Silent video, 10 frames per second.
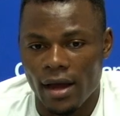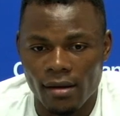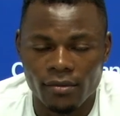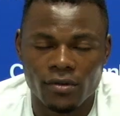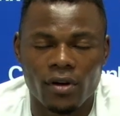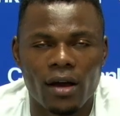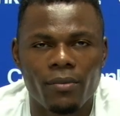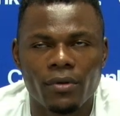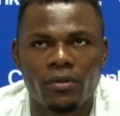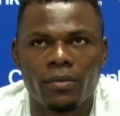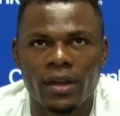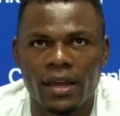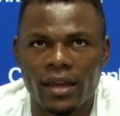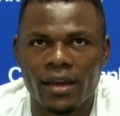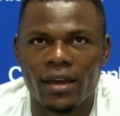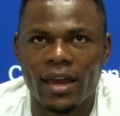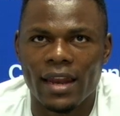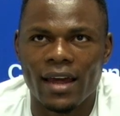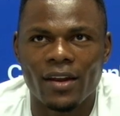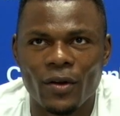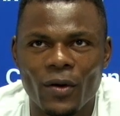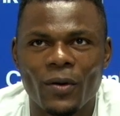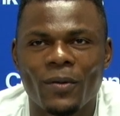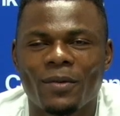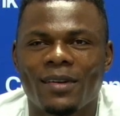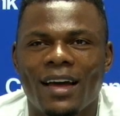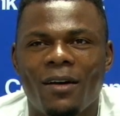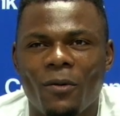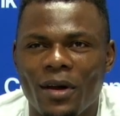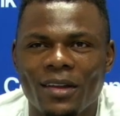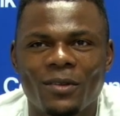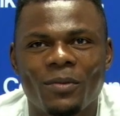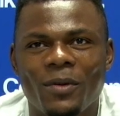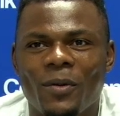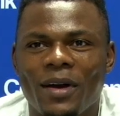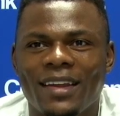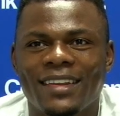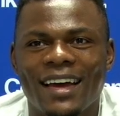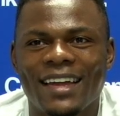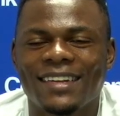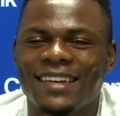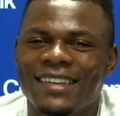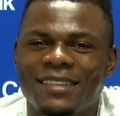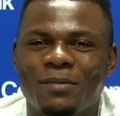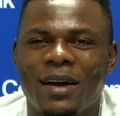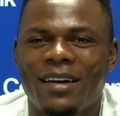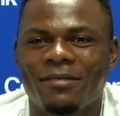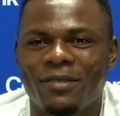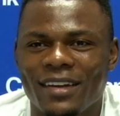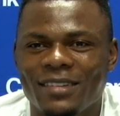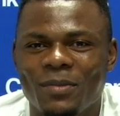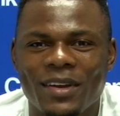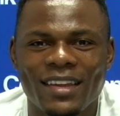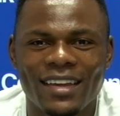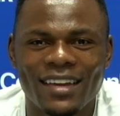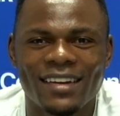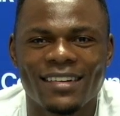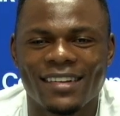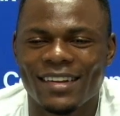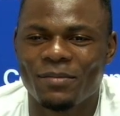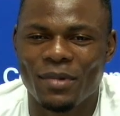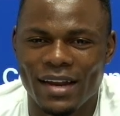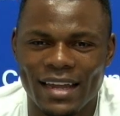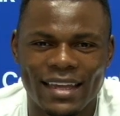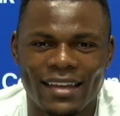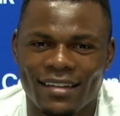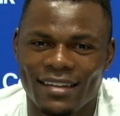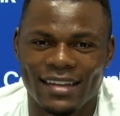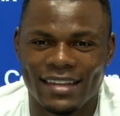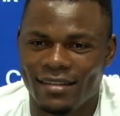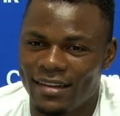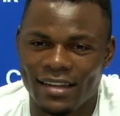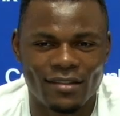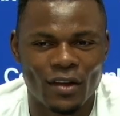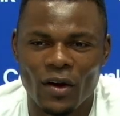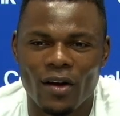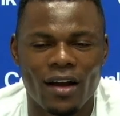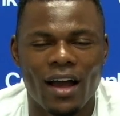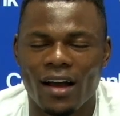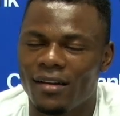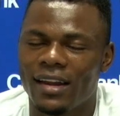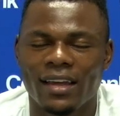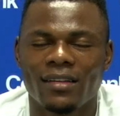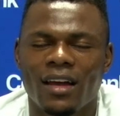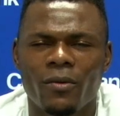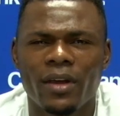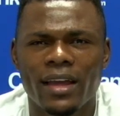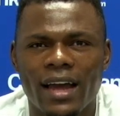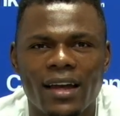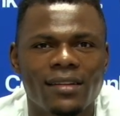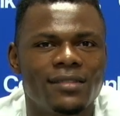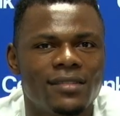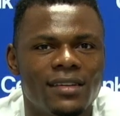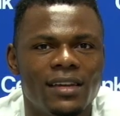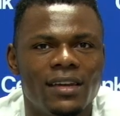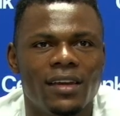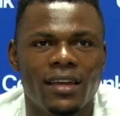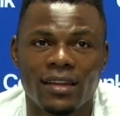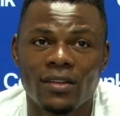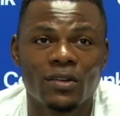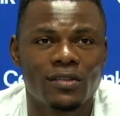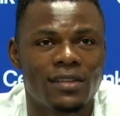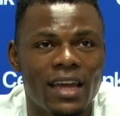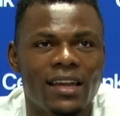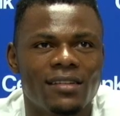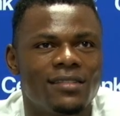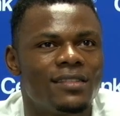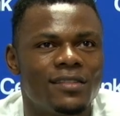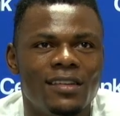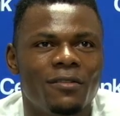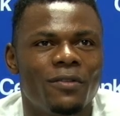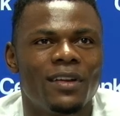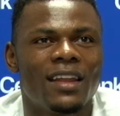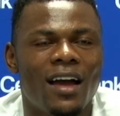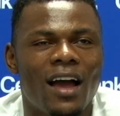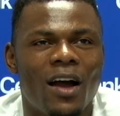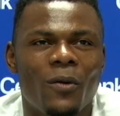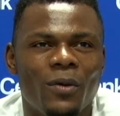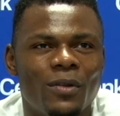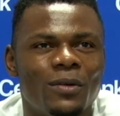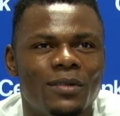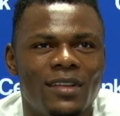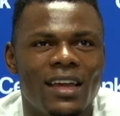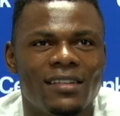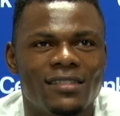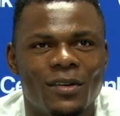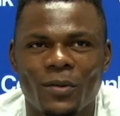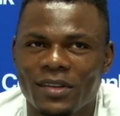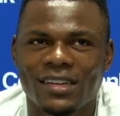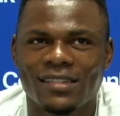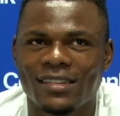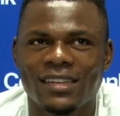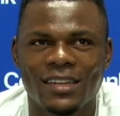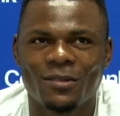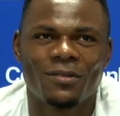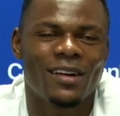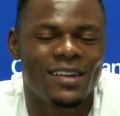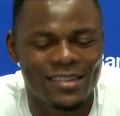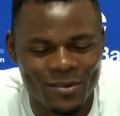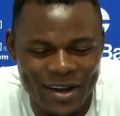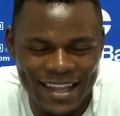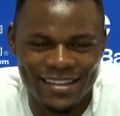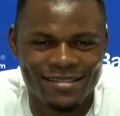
I'm so happy to be here, and I know I wanted to be one and done since my freshman year, but like it's not how like the way God He does things it's different than how we do things. So we just need to follow His way.